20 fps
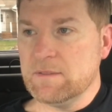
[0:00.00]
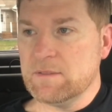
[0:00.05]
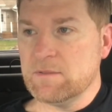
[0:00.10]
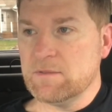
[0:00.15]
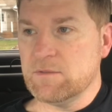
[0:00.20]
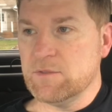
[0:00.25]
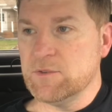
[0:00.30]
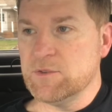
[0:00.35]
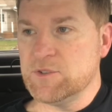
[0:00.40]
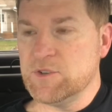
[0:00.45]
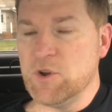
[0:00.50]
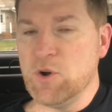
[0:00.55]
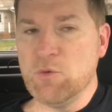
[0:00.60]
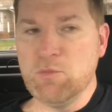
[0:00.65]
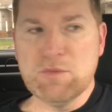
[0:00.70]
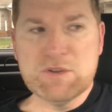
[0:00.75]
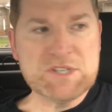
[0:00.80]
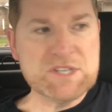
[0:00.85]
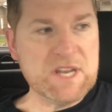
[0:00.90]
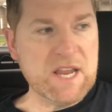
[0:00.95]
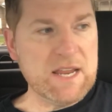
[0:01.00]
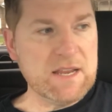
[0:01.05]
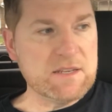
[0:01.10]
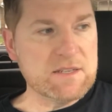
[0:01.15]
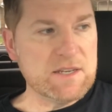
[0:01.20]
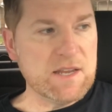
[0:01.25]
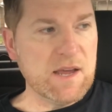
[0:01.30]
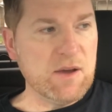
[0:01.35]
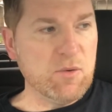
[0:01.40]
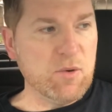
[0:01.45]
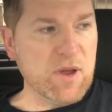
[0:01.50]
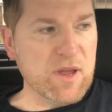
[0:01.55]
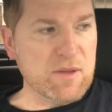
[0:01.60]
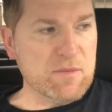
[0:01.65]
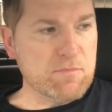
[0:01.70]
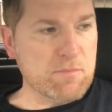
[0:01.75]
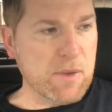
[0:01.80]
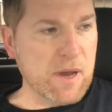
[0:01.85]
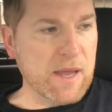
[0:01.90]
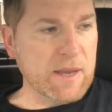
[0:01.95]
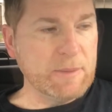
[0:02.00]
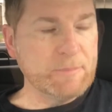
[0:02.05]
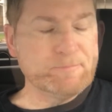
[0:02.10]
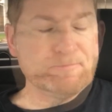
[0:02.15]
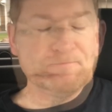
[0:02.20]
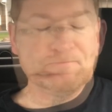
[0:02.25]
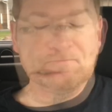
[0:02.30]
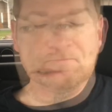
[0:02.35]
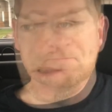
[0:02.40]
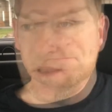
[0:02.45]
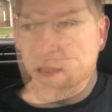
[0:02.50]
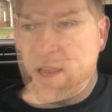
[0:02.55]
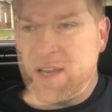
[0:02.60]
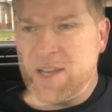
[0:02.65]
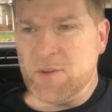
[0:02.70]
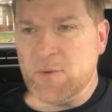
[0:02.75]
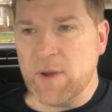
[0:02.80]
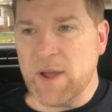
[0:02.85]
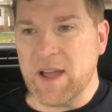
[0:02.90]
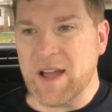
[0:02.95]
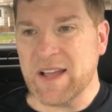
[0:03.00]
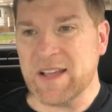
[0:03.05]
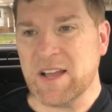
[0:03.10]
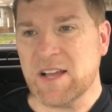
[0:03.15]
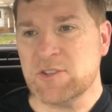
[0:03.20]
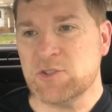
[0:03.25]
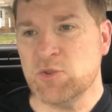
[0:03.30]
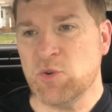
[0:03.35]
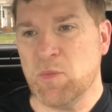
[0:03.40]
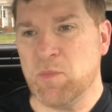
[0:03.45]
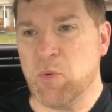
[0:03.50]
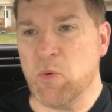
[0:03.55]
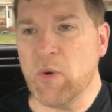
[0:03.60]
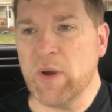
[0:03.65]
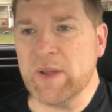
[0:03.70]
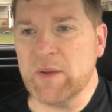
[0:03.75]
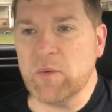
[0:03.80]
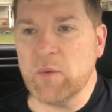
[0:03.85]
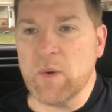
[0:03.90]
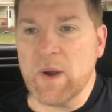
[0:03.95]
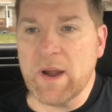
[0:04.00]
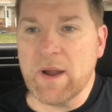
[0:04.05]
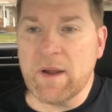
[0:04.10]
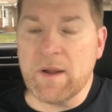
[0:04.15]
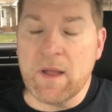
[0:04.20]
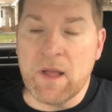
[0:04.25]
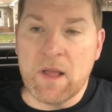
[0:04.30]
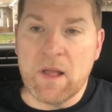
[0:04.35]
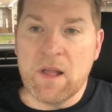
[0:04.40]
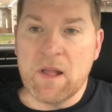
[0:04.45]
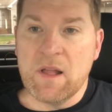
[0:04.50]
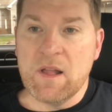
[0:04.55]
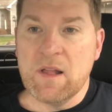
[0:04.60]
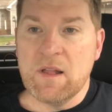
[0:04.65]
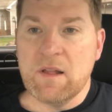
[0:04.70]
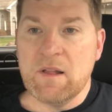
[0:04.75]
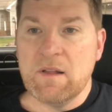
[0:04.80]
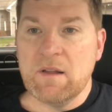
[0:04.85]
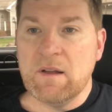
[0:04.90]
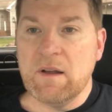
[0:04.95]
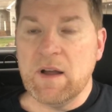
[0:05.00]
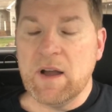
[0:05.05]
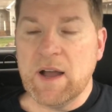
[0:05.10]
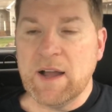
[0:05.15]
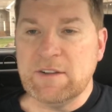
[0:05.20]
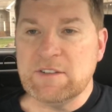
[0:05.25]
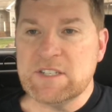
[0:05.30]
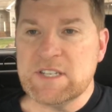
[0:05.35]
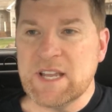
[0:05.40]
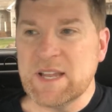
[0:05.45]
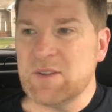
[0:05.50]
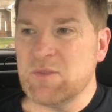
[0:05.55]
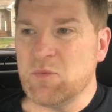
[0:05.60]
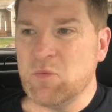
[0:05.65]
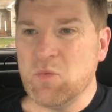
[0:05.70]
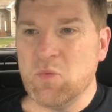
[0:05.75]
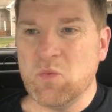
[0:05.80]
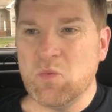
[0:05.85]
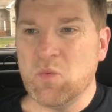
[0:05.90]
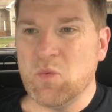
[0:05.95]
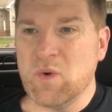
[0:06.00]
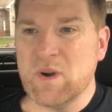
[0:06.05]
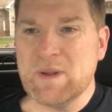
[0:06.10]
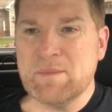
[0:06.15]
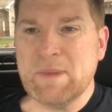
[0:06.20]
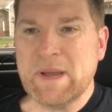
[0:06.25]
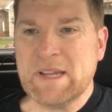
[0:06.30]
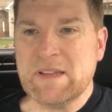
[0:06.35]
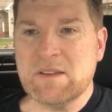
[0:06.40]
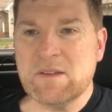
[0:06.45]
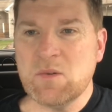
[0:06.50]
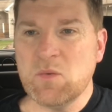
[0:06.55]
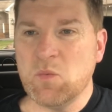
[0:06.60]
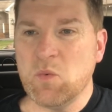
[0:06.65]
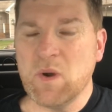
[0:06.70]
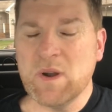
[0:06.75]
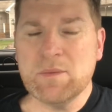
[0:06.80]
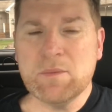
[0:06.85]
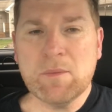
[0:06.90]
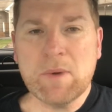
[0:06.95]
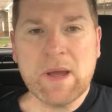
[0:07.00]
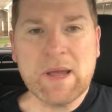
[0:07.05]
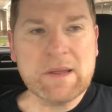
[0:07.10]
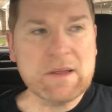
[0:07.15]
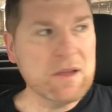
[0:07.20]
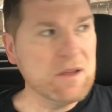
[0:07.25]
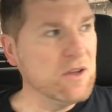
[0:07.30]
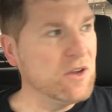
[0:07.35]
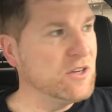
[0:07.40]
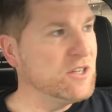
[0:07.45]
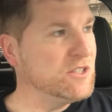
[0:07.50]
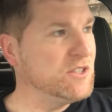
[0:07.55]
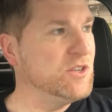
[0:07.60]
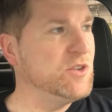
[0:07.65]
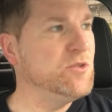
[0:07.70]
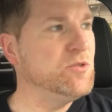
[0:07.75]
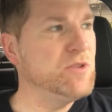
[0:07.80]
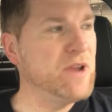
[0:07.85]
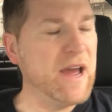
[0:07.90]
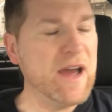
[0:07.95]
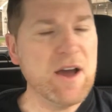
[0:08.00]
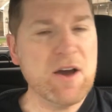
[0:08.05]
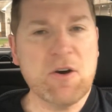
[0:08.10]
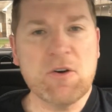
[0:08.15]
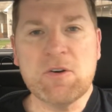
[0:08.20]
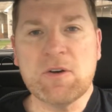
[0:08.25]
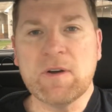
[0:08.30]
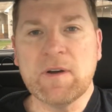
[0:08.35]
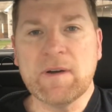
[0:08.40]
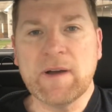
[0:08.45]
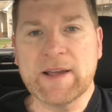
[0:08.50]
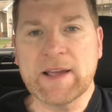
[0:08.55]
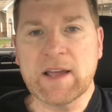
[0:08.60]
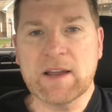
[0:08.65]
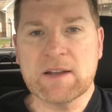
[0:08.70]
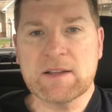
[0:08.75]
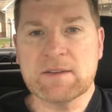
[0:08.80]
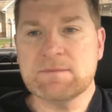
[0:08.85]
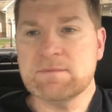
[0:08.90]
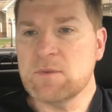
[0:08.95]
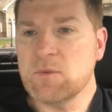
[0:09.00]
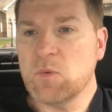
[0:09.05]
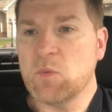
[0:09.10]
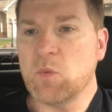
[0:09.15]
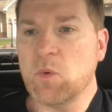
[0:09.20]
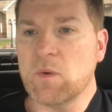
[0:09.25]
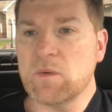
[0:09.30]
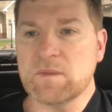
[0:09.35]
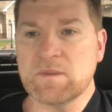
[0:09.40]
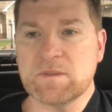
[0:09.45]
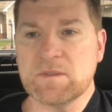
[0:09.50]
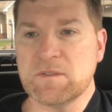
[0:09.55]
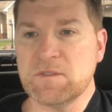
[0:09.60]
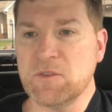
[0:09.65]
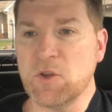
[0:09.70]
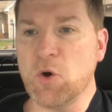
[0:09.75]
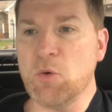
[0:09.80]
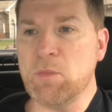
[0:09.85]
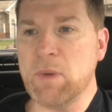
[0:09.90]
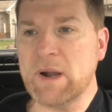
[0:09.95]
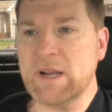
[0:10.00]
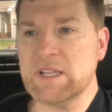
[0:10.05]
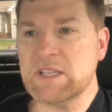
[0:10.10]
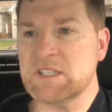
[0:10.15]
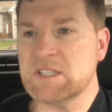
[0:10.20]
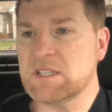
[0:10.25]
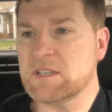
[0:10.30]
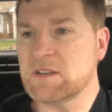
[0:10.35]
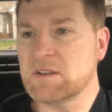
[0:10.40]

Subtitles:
there's no mistakes that way. But anyway, I got to a point where I was like, what am I gonna do now? Nobody's